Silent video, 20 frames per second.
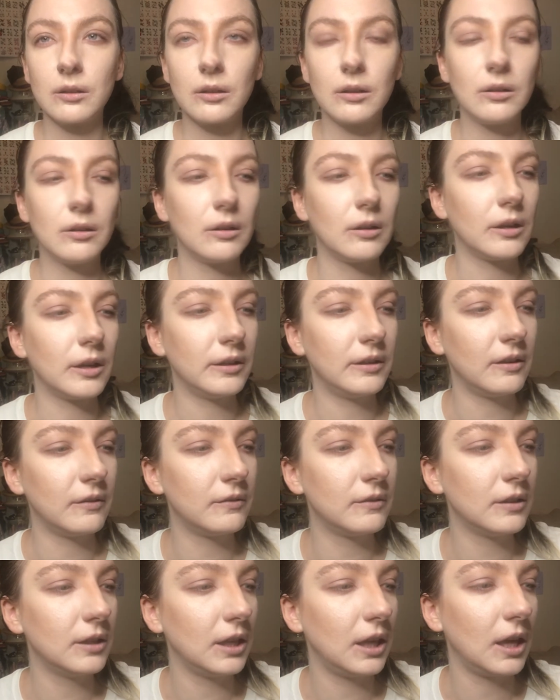Ugh, I
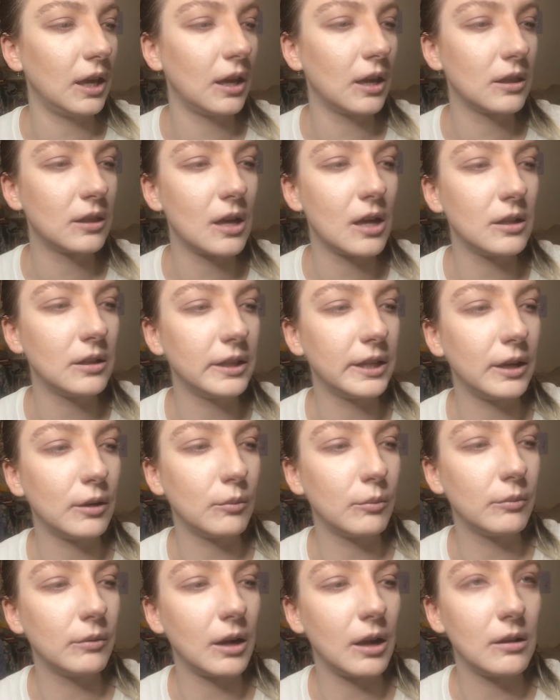definitely can't get that Leo
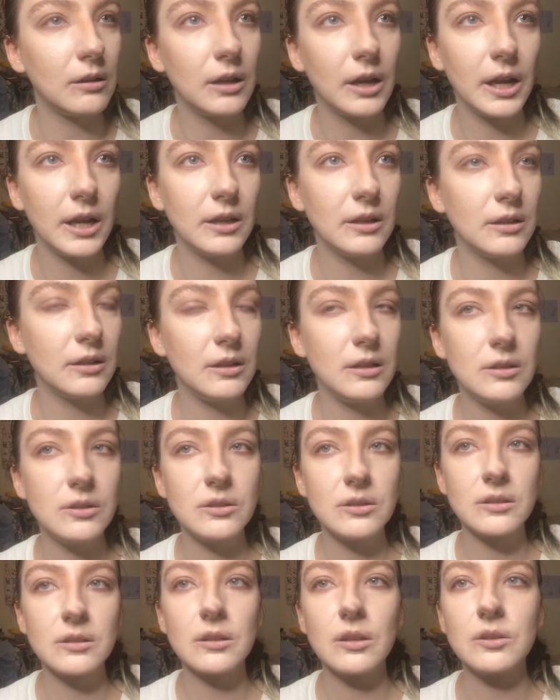brow line. He's
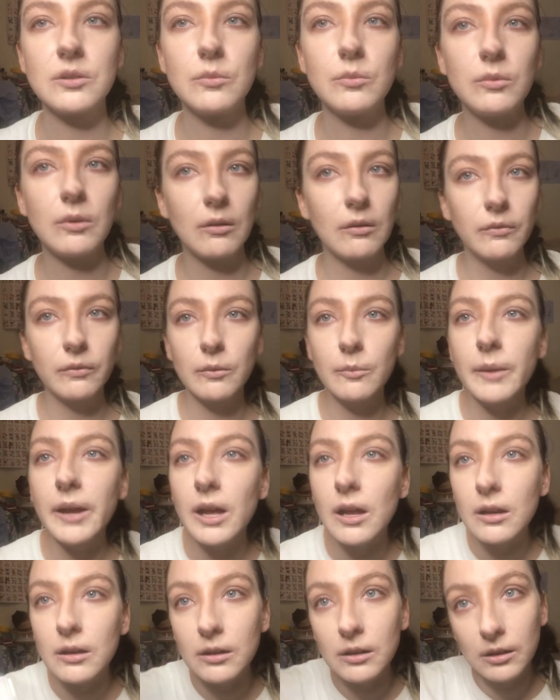just such a beautiful
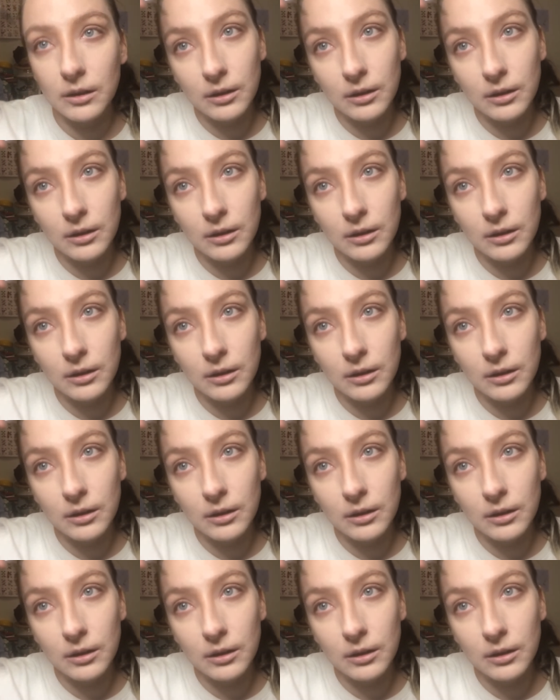man.